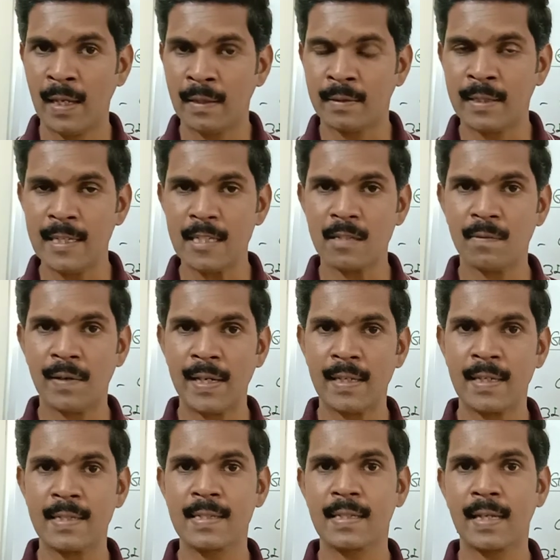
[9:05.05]
This
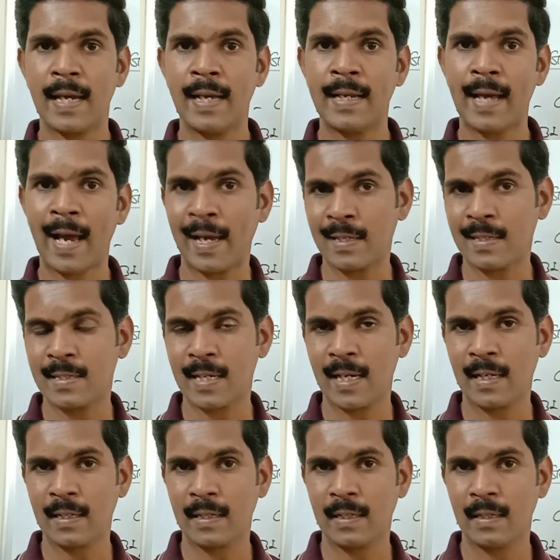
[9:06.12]
virus can
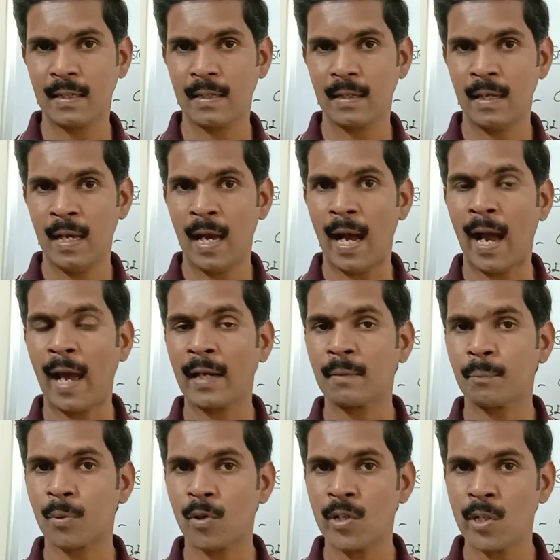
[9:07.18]
attack
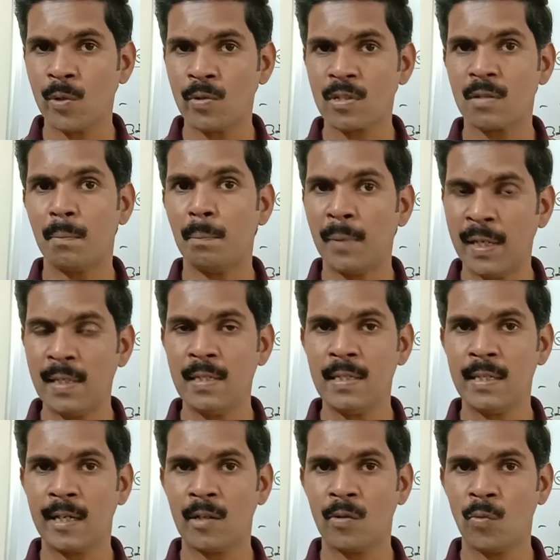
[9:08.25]
and produce
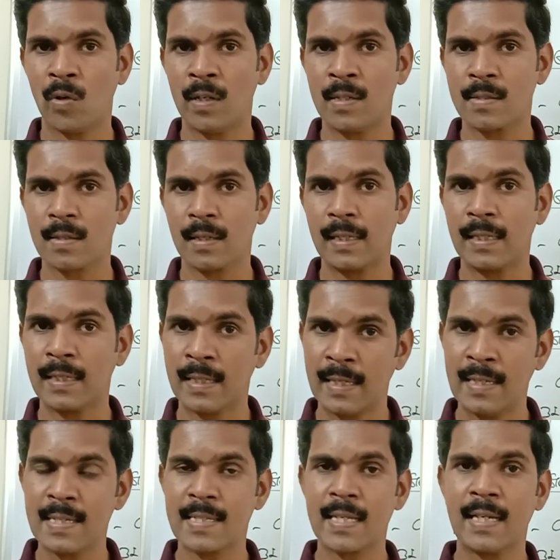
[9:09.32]
many young ones
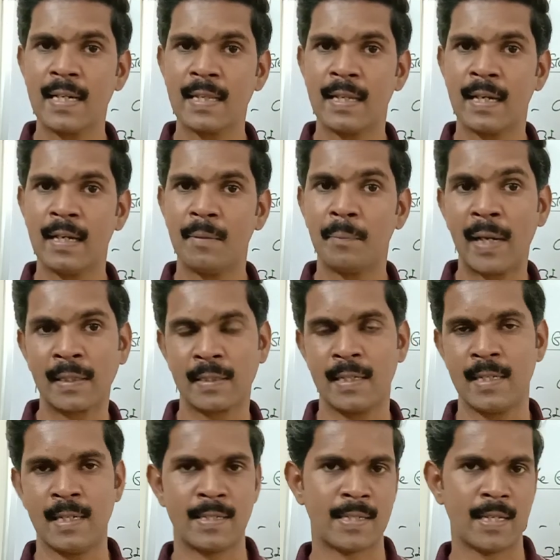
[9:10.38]
inside the
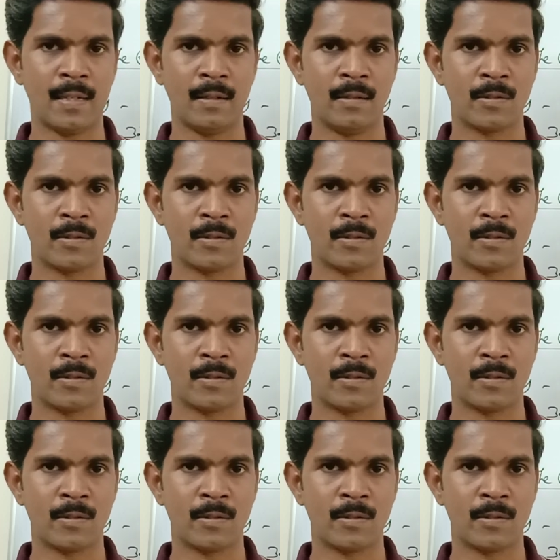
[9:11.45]
bacterial cell.